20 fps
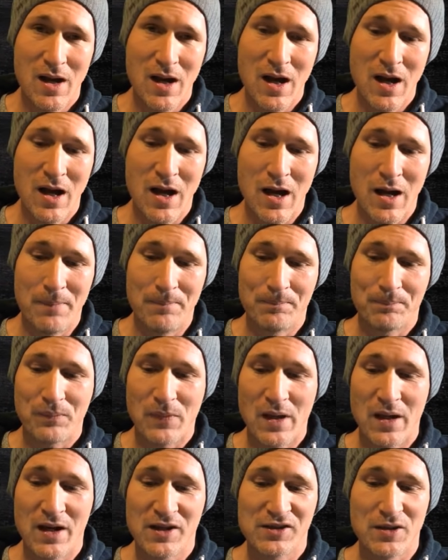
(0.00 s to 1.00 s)
Um,
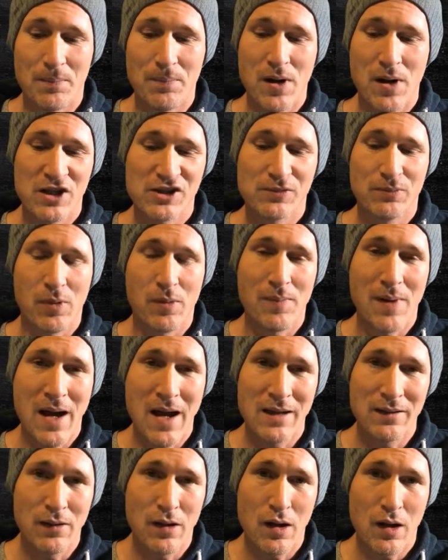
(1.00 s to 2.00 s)
it has a possible
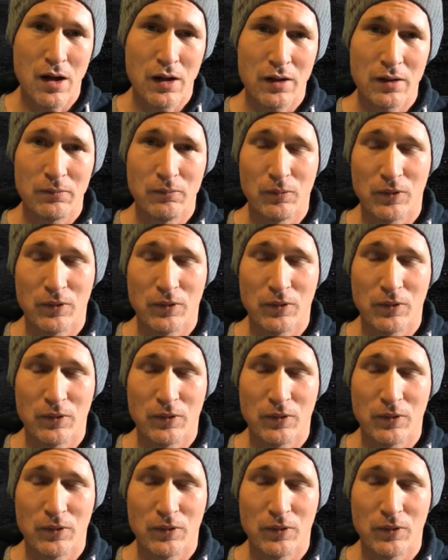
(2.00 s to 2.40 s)
buy log,